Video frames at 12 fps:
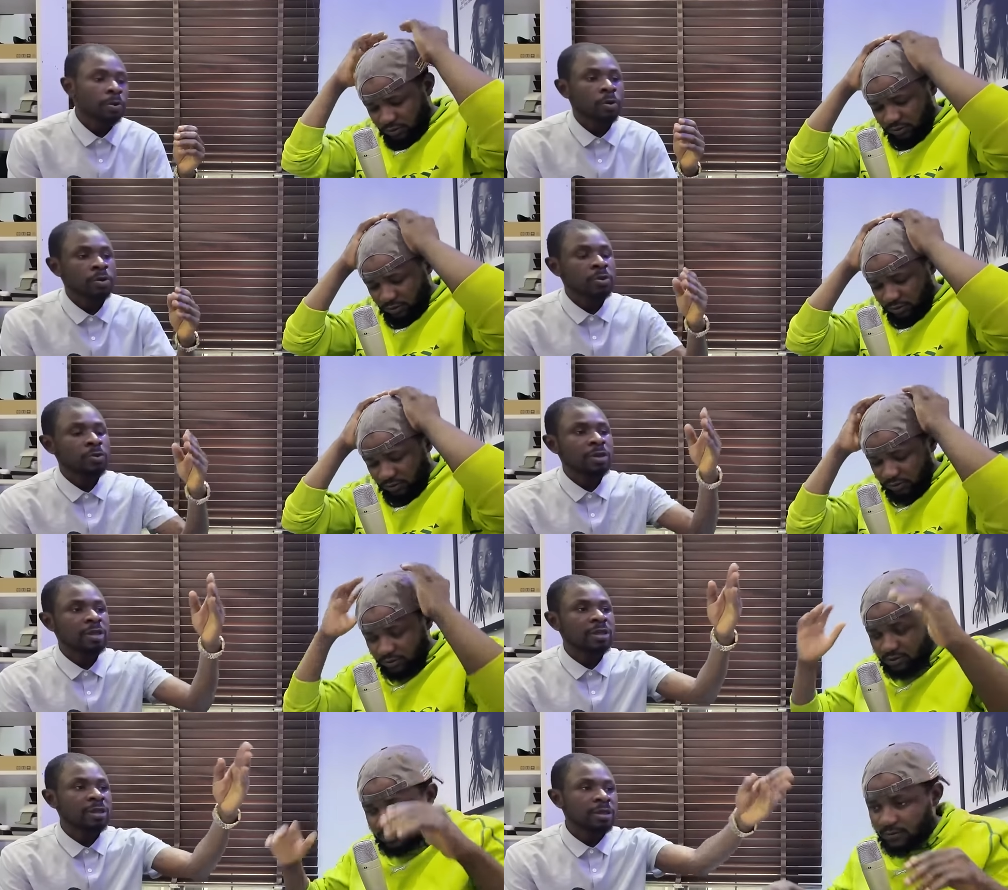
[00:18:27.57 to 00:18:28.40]
Speaker 1: Because this
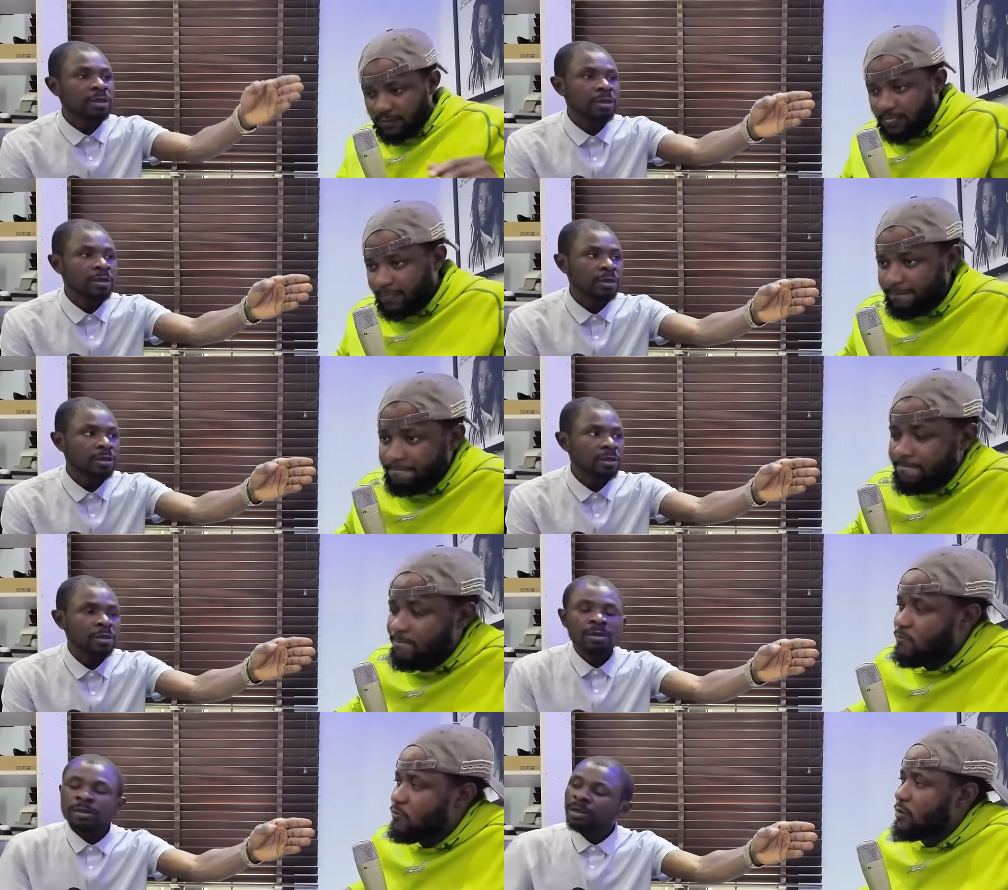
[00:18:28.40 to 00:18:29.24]
one they see
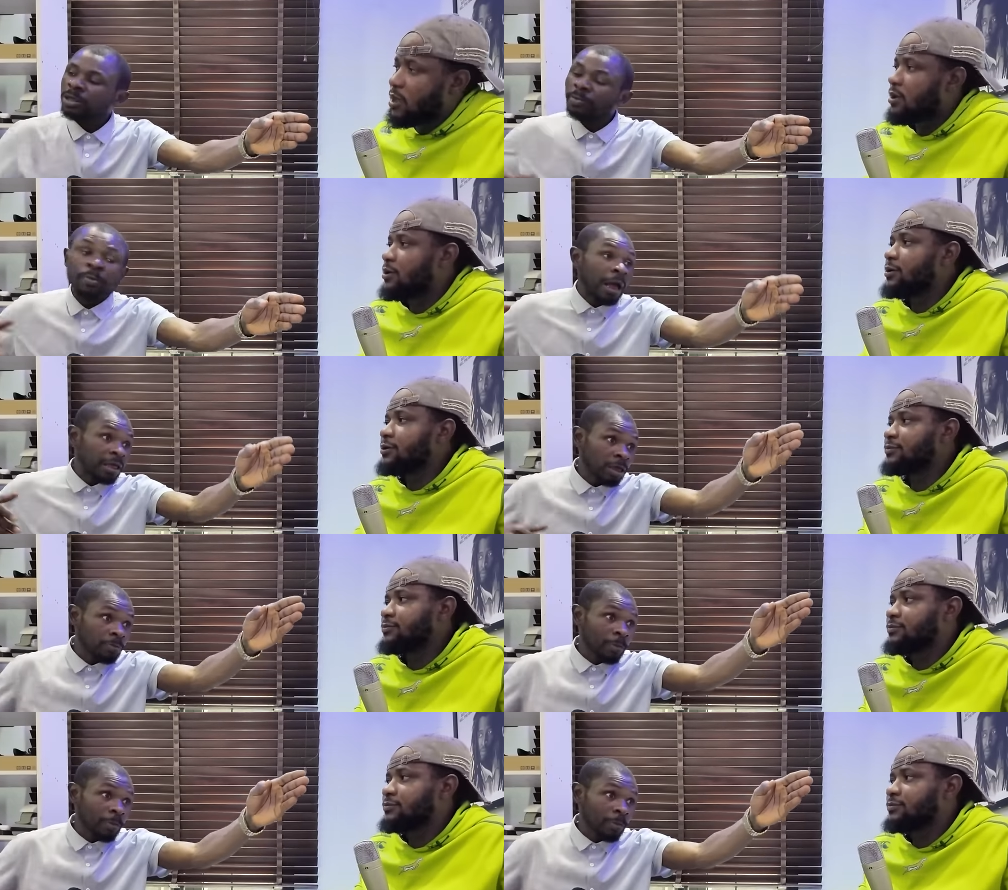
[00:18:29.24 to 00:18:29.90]
this. This at